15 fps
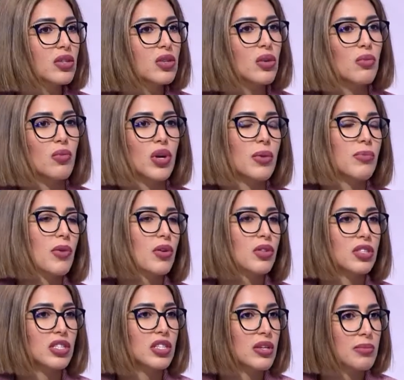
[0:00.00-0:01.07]
more about
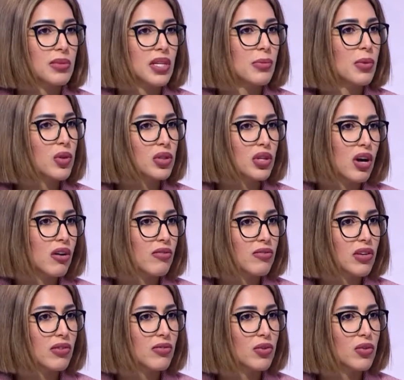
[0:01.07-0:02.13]
tips about coffee,
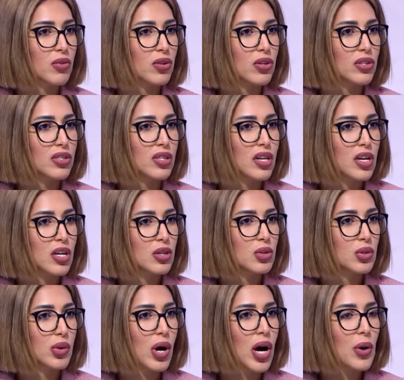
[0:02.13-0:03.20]
of course.
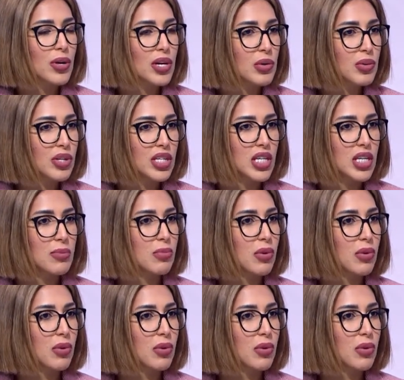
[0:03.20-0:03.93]
So how can we keep our